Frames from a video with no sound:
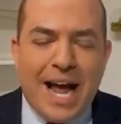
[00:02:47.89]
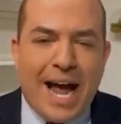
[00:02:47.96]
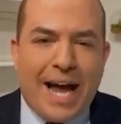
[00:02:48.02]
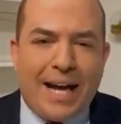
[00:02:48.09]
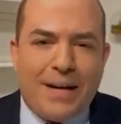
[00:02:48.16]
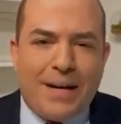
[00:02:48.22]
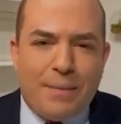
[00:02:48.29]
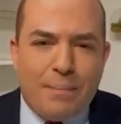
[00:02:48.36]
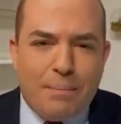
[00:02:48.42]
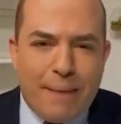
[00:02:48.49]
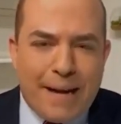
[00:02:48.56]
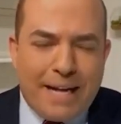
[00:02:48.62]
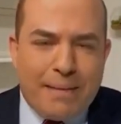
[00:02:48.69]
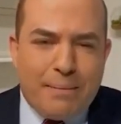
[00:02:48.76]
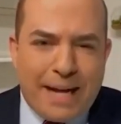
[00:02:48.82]
And
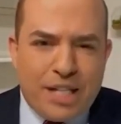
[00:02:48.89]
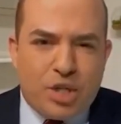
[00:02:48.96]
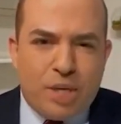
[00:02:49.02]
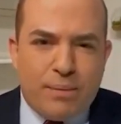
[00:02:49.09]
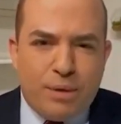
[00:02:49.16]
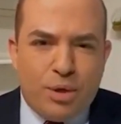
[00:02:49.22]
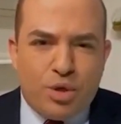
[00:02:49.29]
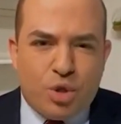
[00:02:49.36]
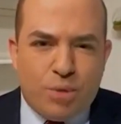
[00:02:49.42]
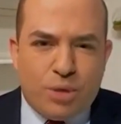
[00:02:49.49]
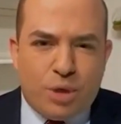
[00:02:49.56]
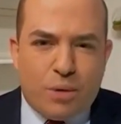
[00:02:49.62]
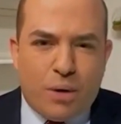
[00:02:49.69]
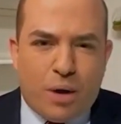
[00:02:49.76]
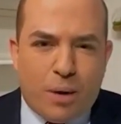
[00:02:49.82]
mainstream newsrooms
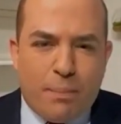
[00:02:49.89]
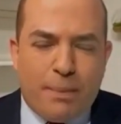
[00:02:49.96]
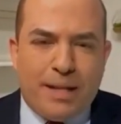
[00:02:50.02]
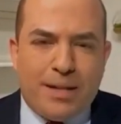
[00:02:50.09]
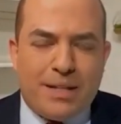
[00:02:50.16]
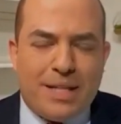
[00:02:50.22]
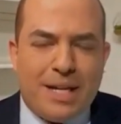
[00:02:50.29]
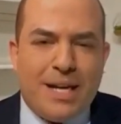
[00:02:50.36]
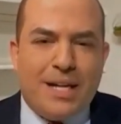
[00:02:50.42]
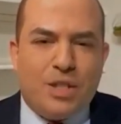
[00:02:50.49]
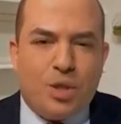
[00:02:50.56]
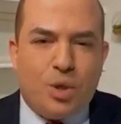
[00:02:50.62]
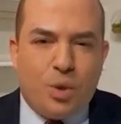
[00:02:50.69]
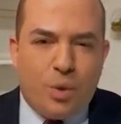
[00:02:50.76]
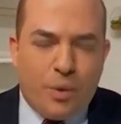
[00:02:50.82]
are built
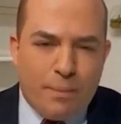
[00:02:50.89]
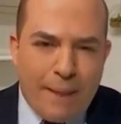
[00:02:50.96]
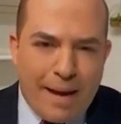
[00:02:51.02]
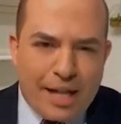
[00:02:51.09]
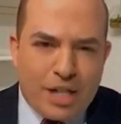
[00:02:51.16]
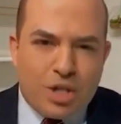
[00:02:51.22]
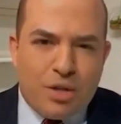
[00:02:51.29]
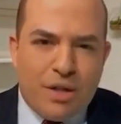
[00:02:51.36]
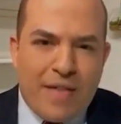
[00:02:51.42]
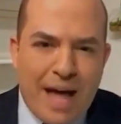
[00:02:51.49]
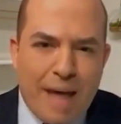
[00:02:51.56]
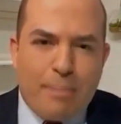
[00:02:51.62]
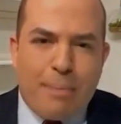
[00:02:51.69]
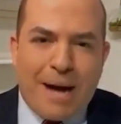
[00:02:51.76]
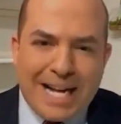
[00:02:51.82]
to make sure
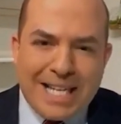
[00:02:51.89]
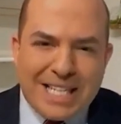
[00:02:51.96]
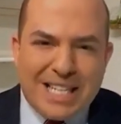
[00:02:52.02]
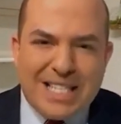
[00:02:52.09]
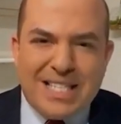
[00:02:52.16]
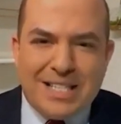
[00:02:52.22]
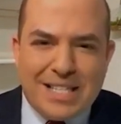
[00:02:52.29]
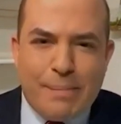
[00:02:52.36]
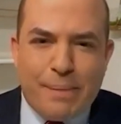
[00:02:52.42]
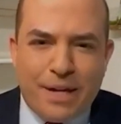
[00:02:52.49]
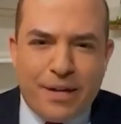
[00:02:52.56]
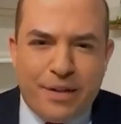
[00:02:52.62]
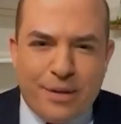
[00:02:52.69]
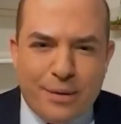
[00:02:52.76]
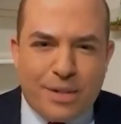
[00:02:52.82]
that bias doesn't seep
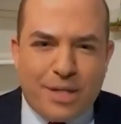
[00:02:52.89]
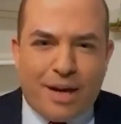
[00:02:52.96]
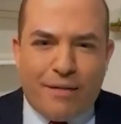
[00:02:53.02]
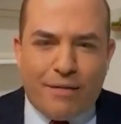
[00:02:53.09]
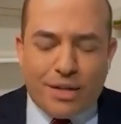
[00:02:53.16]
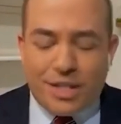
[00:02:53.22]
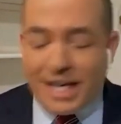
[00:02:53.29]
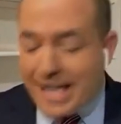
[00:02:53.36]
into the news coverage.